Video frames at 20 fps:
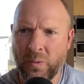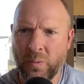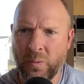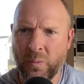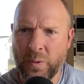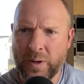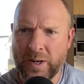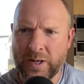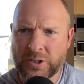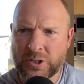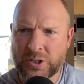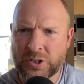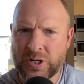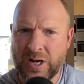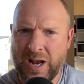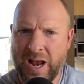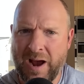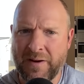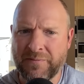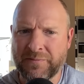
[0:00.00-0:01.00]
which
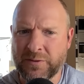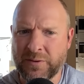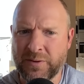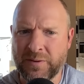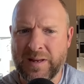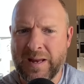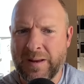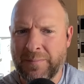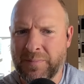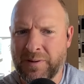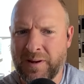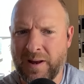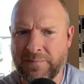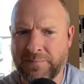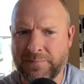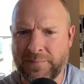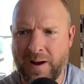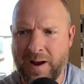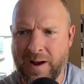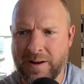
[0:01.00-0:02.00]
after the NBA
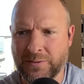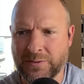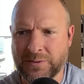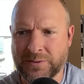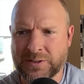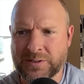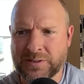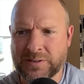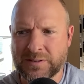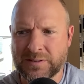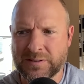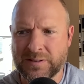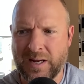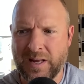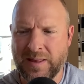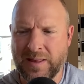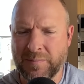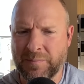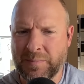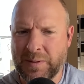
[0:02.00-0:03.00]
Finals,
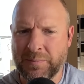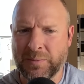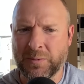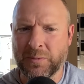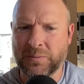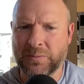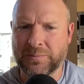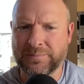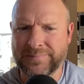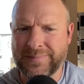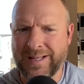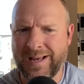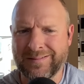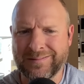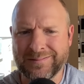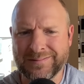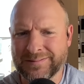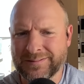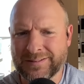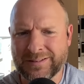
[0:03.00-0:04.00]
I think people that
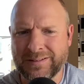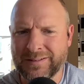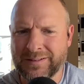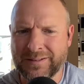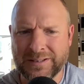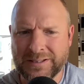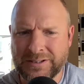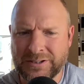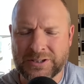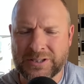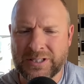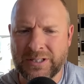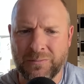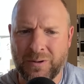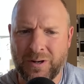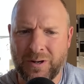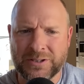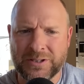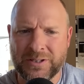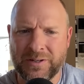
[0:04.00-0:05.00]
clearly just didn't
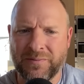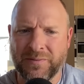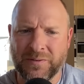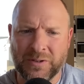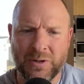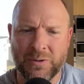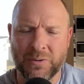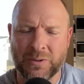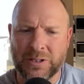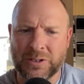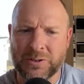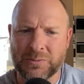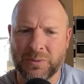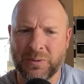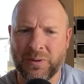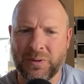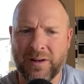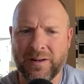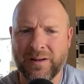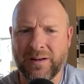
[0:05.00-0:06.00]
watch enough of Jokic were
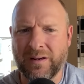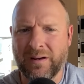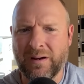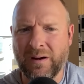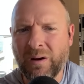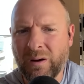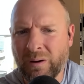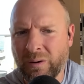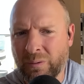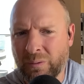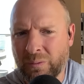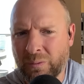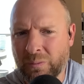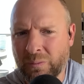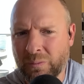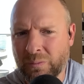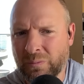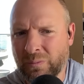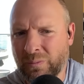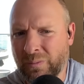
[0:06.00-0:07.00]
like, oh,
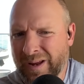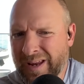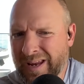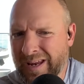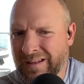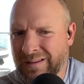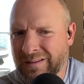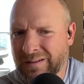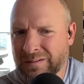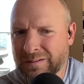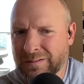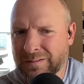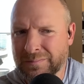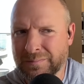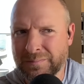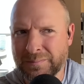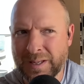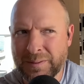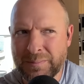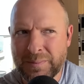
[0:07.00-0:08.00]
wait,
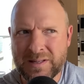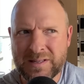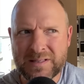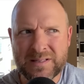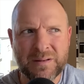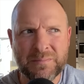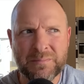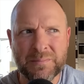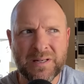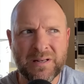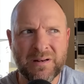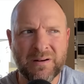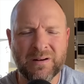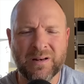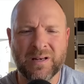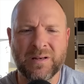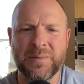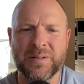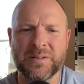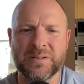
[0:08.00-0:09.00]
maybe these Embiid
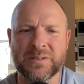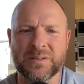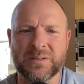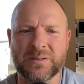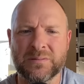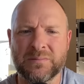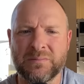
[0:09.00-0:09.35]
arguments